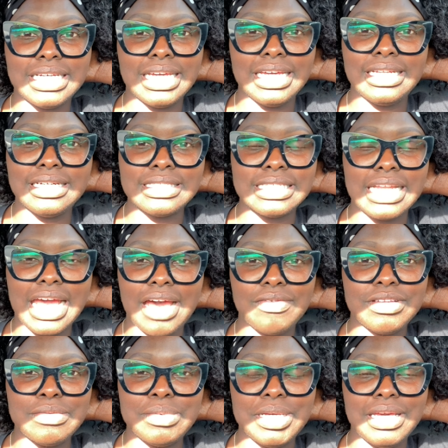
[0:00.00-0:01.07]
It doesn't
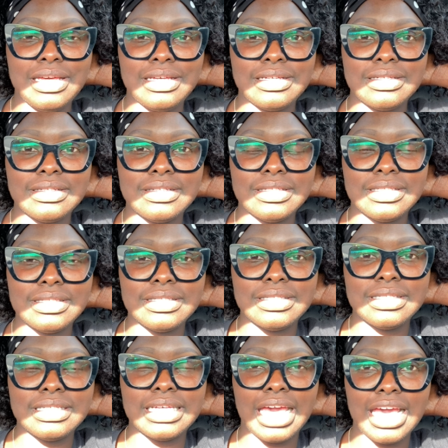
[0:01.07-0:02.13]
have to be
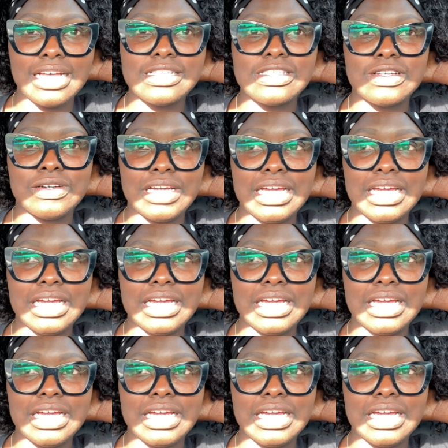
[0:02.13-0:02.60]
cancer.